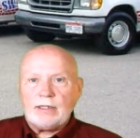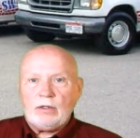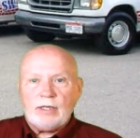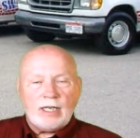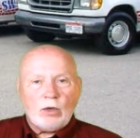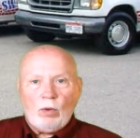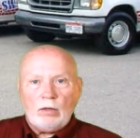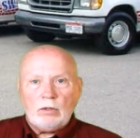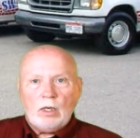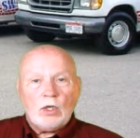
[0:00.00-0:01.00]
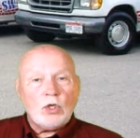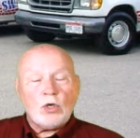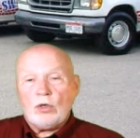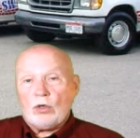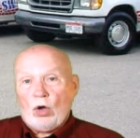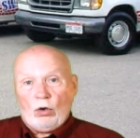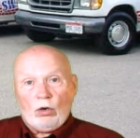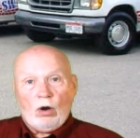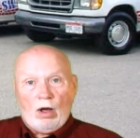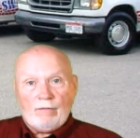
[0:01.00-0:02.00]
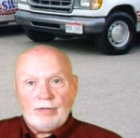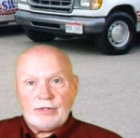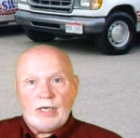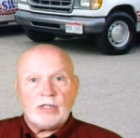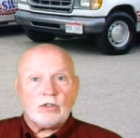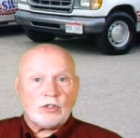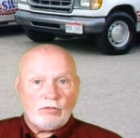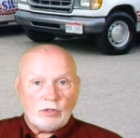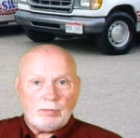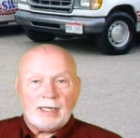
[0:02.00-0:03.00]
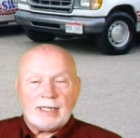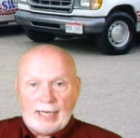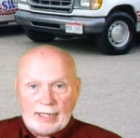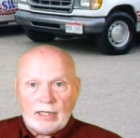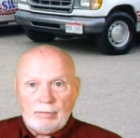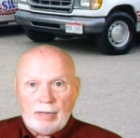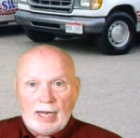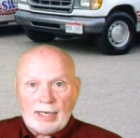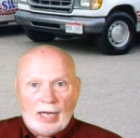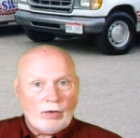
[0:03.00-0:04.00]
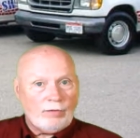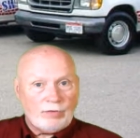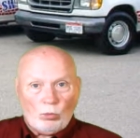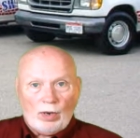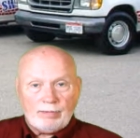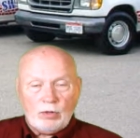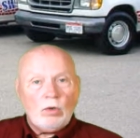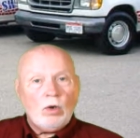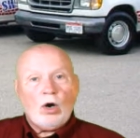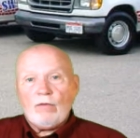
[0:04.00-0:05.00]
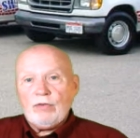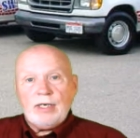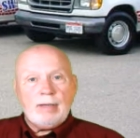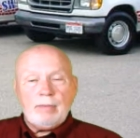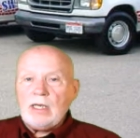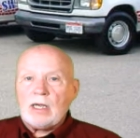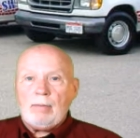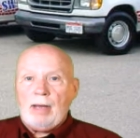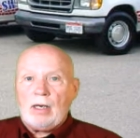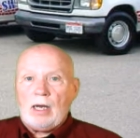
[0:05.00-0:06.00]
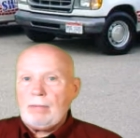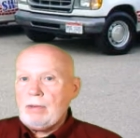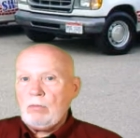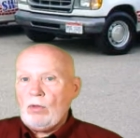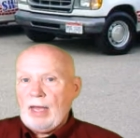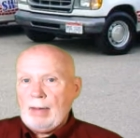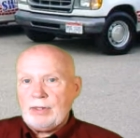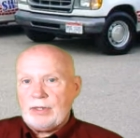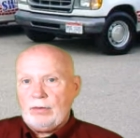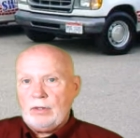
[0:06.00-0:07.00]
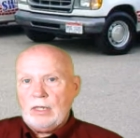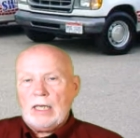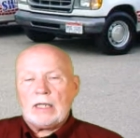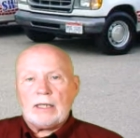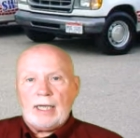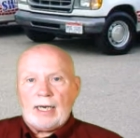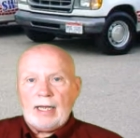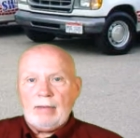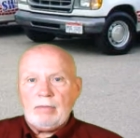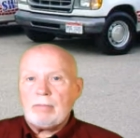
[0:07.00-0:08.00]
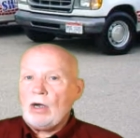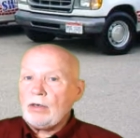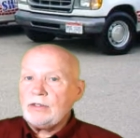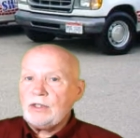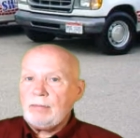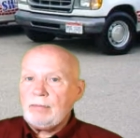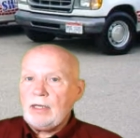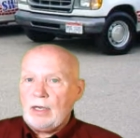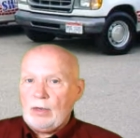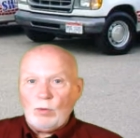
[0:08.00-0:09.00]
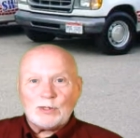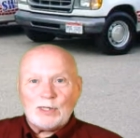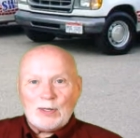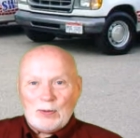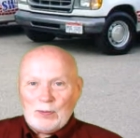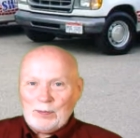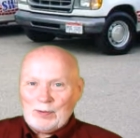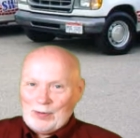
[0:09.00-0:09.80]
or need a quote, you can call our office and your serviceman can come back out if you want to, or if you need me to come out, I'll be more than happy to. Clay Lamb, American Chimney, and we'll see you on the